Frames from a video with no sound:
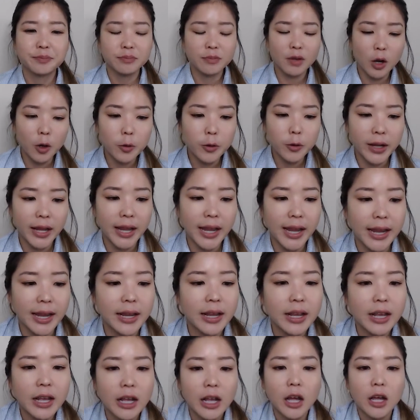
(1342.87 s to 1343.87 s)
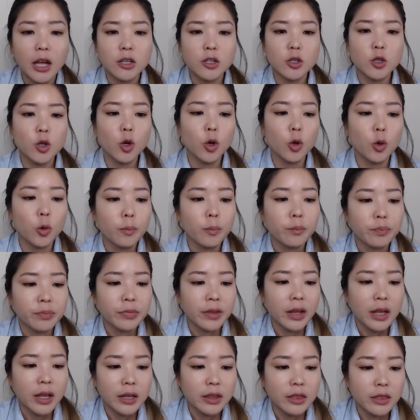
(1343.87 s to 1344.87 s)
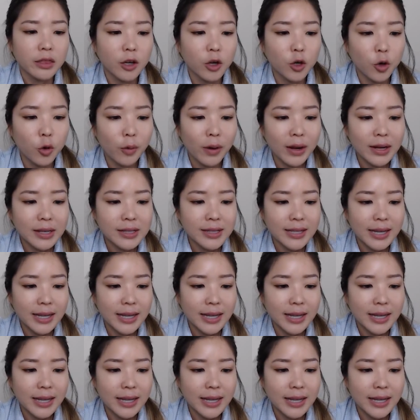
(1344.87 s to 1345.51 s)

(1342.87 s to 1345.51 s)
Okay, so the correct